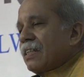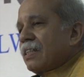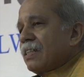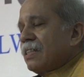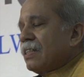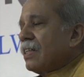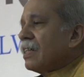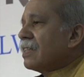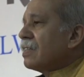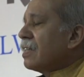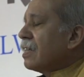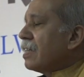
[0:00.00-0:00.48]

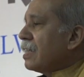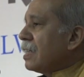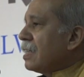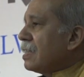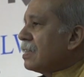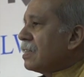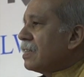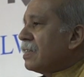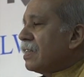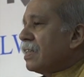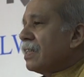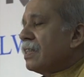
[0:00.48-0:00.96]
The other
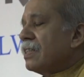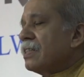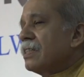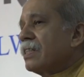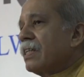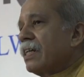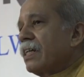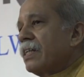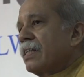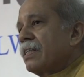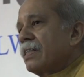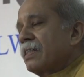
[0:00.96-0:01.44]
reason is
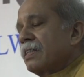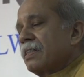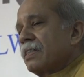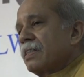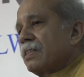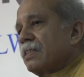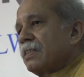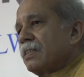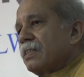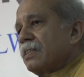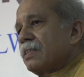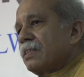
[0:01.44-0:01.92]
that
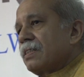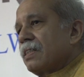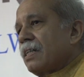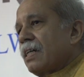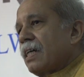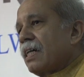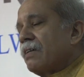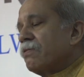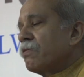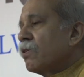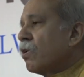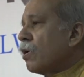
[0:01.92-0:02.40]

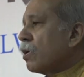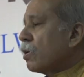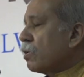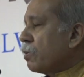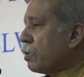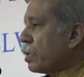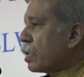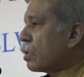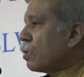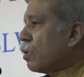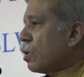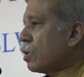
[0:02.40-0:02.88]
I have gone
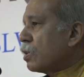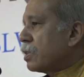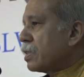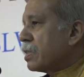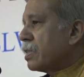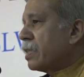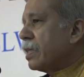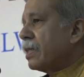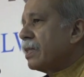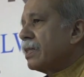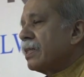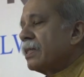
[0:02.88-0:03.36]
on record
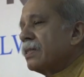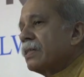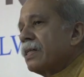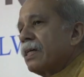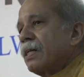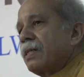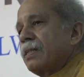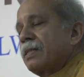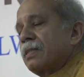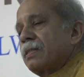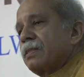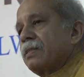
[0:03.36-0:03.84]
stating
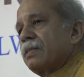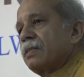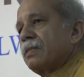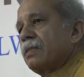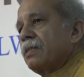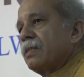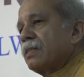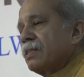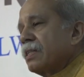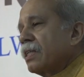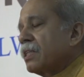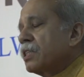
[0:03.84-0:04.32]
that
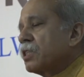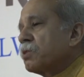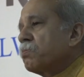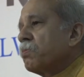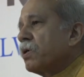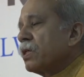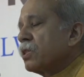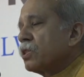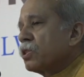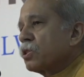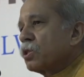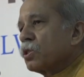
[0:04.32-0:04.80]
the 6
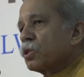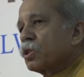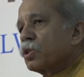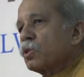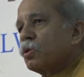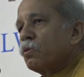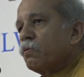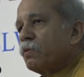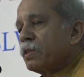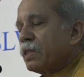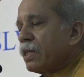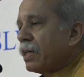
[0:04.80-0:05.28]
months or
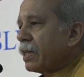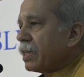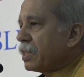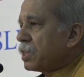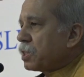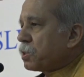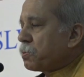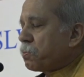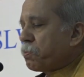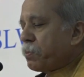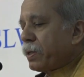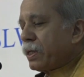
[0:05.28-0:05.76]
so that I
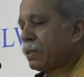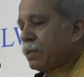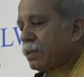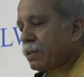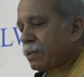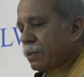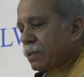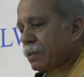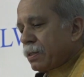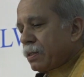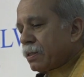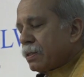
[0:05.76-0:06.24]

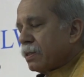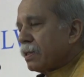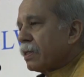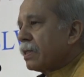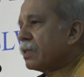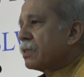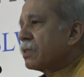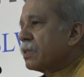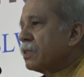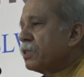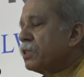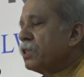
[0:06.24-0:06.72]
spent here
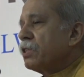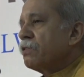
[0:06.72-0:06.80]
as the